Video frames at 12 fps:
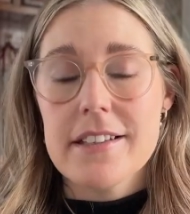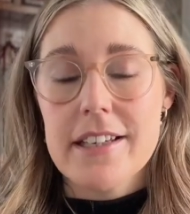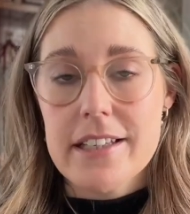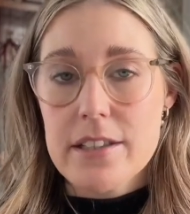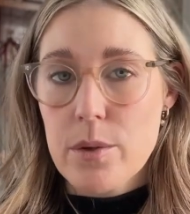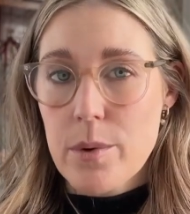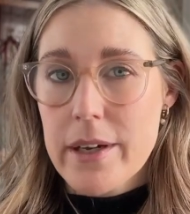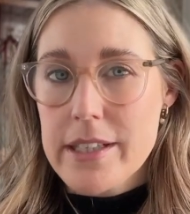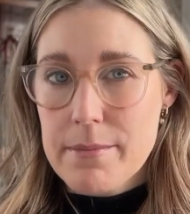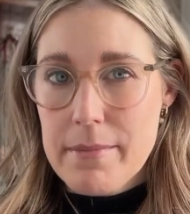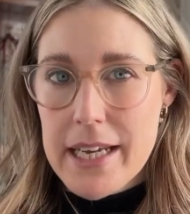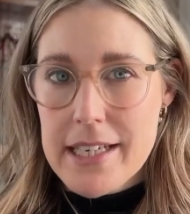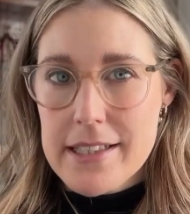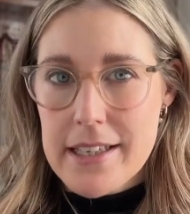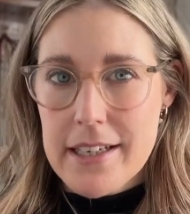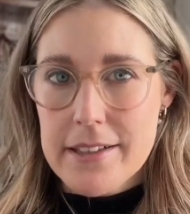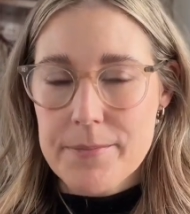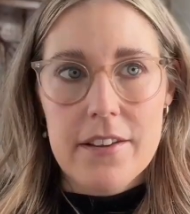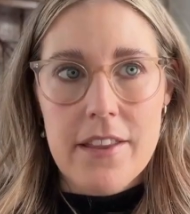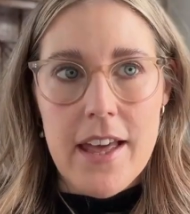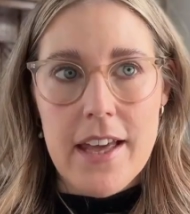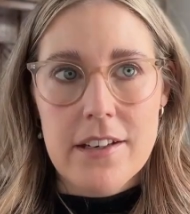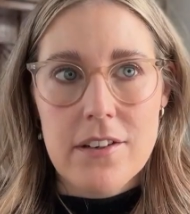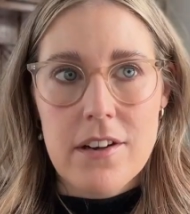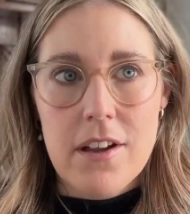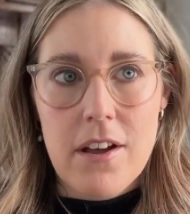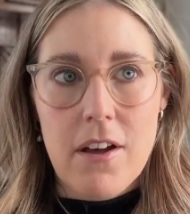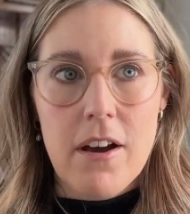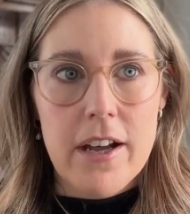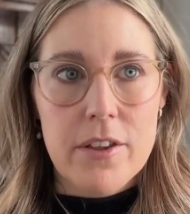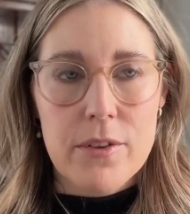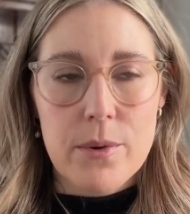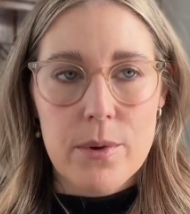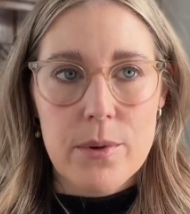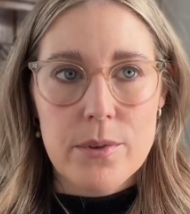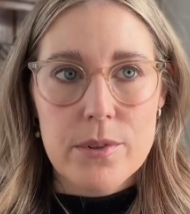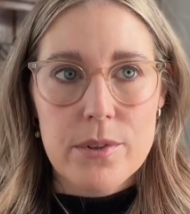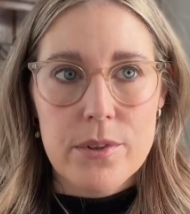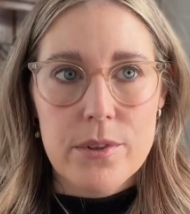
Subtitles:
is quite amazing. Then I thought,